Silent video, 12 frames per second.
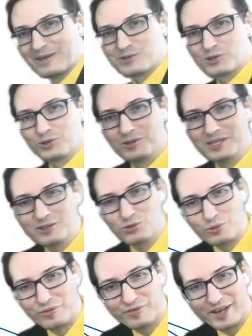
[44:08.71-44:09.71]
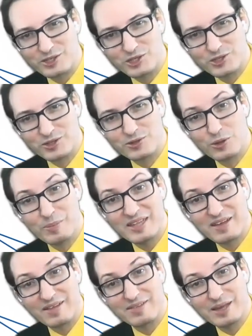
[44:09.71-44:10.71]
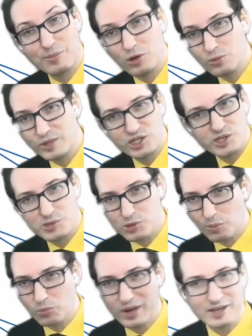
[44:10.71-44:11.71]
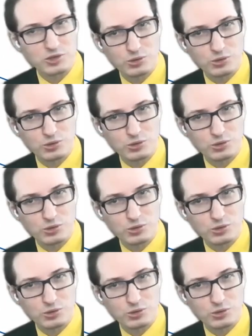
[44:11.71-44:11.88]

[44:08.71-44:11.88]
So you need to fetch the meta table, which is somewhere.